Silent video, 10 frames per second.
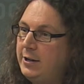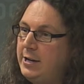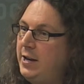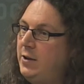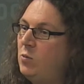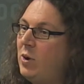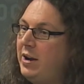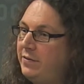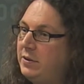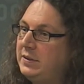in
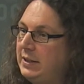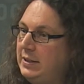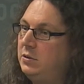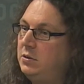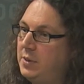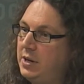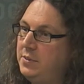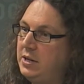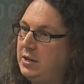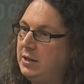whatever settings you might
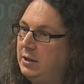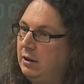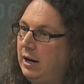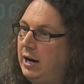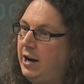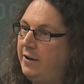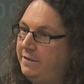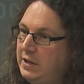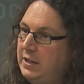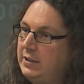be, how
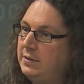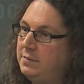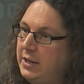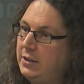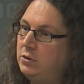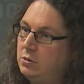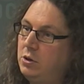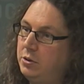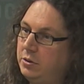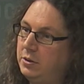this makes you
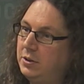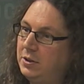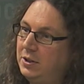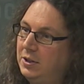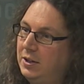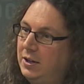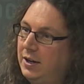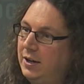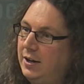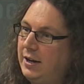learn,
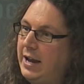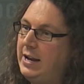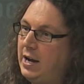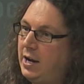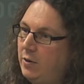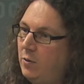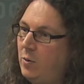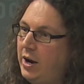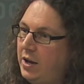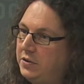and
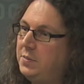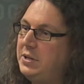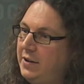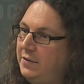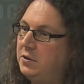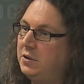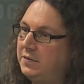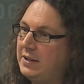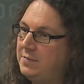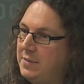what are the behaviors
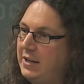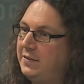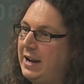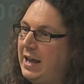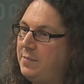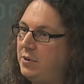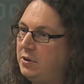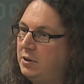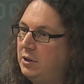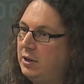that makes that happen.
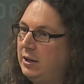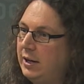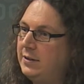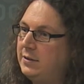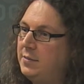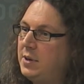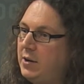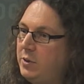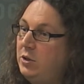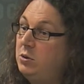And
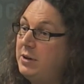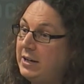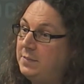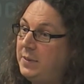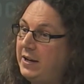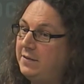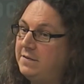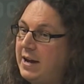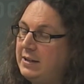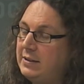somehow we do expect
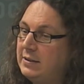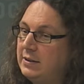that,